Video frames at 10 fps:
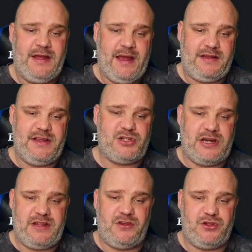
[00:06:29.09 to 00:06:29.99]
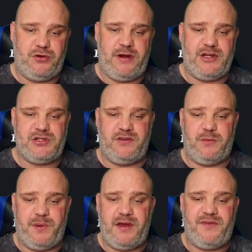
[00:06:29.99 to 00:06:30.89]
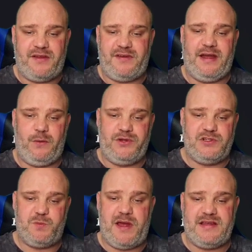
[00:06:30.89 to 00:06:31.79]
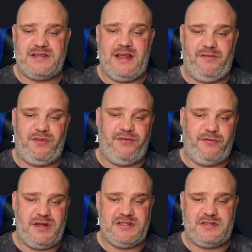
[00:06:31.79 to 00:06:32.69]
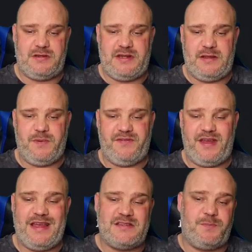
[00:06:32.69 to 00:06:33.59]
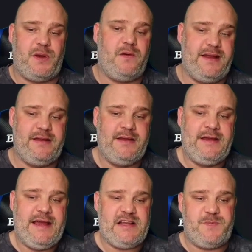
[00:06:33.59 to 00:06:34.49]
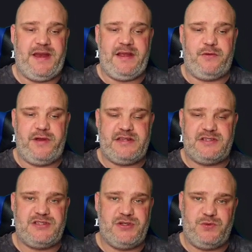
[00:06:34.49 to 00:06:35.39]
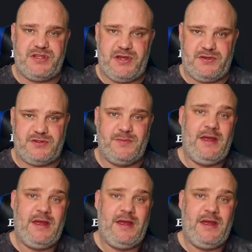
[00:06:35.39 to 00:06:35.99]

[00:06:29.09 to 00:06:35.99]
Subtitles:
Additionally, the duration of the perfect veil, which is placed if the freeze debuff is applied, has been increased to 2 turns.